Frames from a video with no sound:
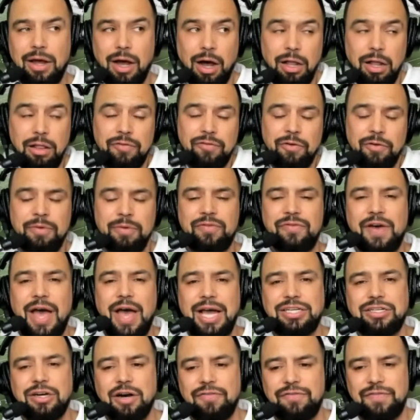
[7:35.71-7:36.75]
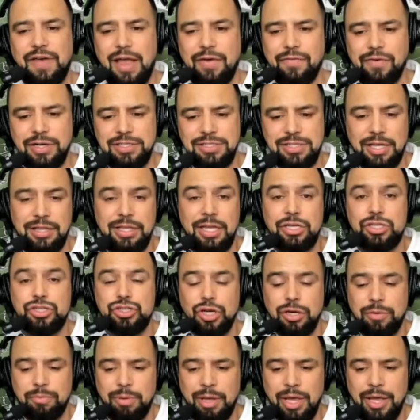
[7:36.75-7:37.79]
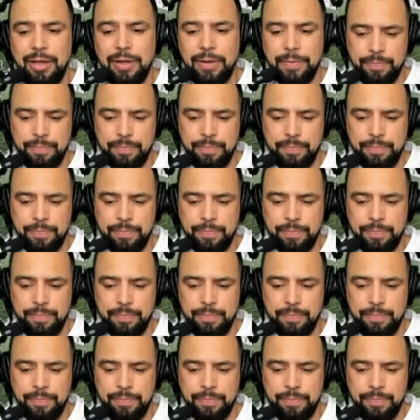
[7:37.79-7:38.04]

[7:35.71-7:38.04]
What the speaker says: all of them, in fact, are favorites, and they should be.